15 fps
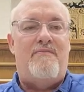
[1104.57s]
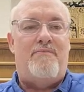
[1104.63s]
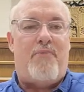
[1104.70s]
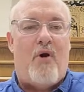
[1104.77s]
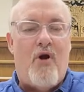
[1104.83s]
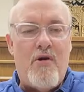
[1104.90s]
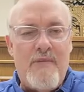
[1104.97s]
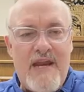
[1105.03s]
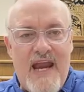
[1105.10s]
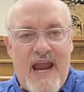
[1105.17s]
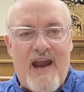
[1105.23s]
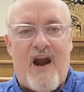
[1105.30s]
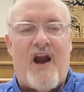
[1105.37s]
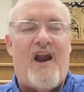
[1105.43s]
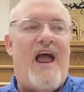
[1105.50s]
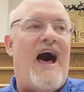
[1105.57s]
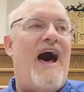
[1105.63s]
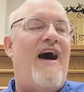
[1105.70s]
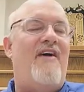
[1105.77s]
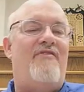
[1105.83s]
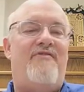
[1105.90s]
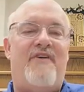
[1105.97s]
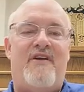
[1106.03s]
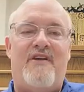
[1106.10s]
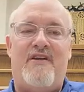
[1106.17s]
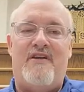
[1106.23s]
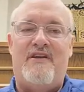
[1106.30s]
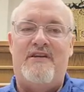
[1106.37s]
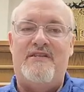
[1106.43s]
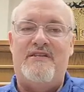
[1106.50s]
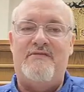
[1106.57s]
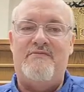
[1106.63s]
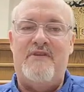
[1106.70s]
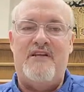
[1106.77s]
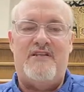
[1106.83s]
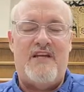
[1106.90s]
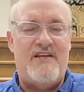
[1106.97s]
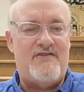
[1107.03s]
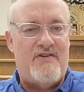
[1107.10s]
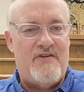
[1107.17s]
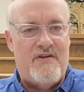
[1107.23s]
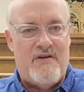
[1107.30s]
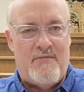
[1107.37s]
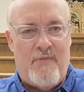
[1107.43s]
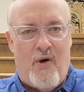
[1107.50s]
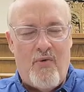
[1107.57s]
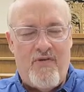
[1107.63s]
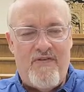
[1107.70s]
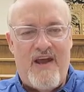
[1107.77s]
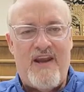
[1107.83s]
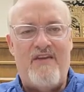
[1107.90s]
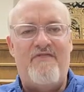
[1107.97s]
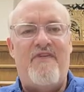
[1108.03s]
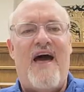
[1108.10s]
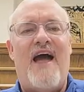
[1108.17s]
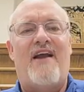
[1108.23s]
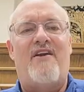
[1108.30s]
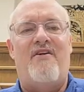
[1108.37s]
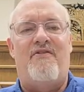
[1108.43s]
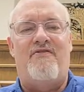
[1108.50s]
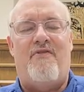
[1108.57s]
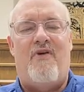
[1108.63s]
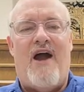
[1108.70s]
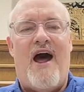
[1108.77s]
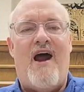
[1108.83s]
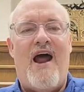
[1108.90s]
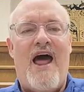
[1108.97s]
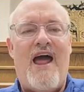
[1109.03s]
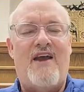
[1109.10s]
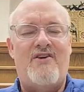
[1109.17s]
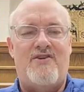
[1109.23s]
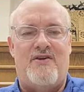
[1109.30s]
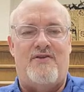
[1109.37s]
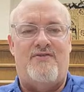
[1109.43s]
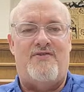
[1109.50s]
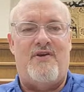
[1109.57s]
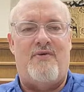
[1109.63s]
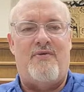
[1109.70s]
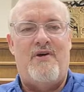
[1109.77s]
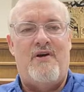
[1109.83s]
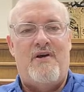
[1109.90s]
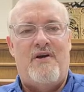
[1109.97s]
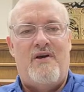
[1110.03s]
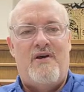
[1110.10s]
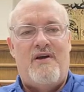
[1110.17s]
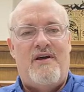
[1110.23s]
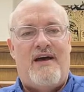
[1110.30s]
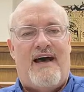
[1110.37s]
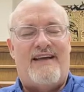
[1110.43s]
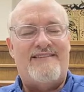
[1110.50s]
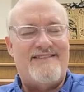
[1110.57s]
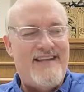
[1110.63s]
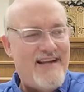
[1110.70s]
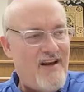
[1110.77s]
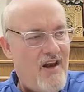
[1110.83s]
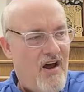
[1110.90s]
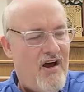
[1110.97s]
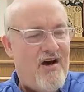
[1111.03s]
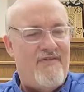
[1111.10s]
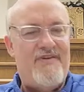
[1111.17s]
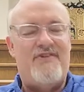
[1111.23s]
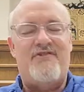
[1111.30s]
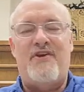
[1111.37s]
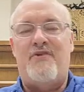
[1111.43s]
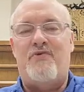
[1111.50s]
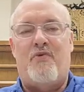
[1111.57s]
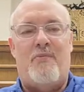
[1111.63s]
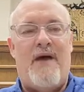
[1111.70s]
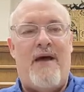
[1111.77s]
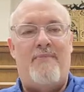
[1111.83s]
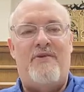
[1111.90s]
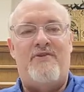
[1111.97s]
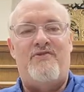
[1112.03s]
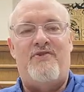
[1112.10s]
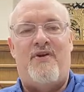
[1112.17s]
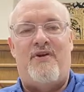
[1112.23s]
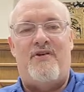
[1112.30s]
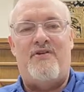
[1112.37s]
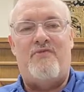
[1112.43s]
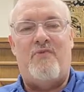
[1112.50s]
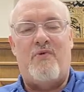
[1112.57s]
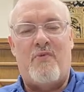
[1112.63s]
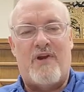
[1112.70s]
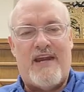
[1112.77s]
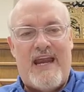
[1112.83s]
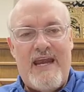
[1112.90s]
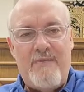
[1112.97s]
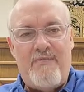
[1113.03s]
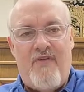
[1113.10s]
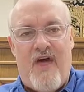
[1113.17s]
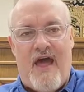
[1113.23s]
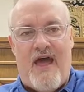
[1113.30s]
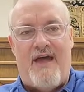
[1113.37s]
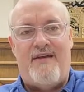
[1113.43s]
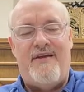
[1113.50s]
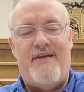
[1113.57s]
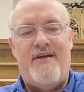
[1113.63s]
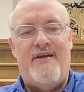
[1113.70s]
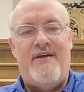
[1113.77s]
permeate our life, and it's a motivating factor for our action. So I see love at Central Baptist Church. We want to keep that.